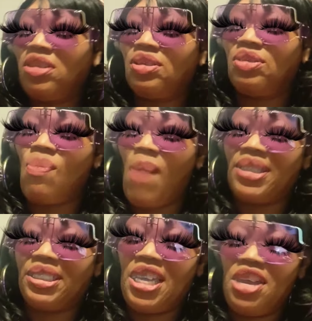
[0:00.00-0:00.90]
Ooh, my
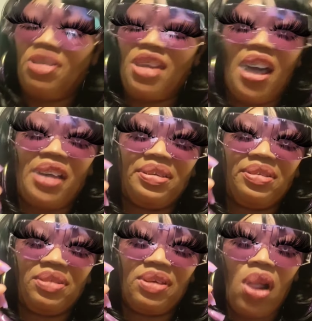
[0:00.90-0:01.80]
nail, y'all.
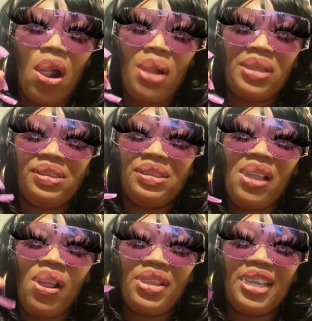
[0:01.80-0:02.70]

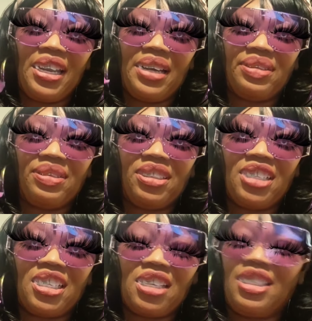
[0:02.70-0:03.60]
Look at them.
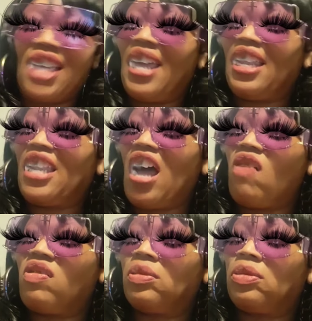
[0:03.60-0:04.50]
Just dangling
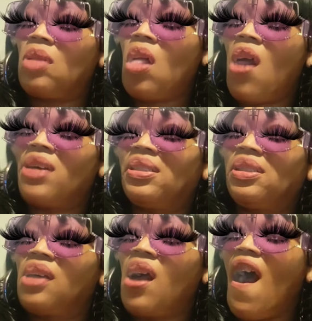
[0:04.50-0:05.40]
out.
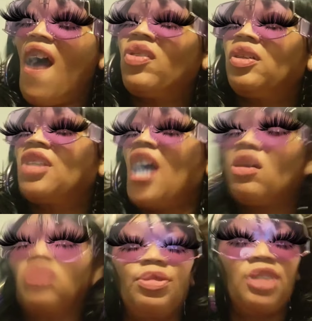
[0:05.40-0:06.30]
I know
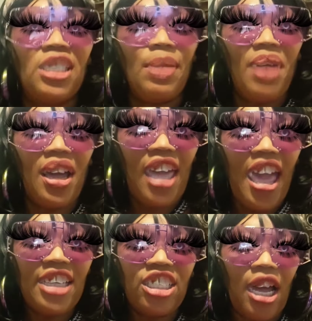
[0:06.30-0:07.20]
y'all gonna send me a
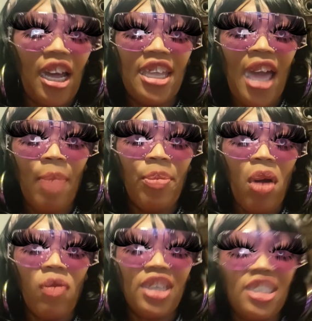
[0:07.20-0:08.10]
cash out, cause y'all be
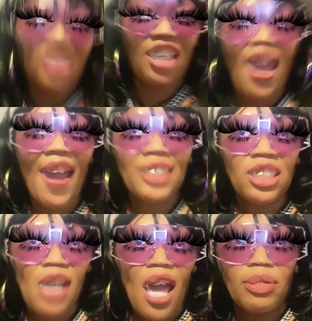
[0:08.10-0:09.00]
over there just
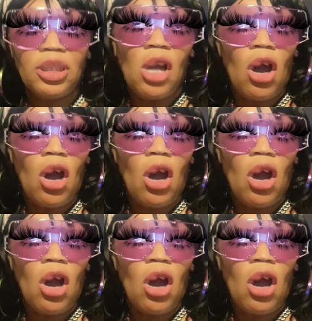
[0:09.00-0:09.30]
cashing out.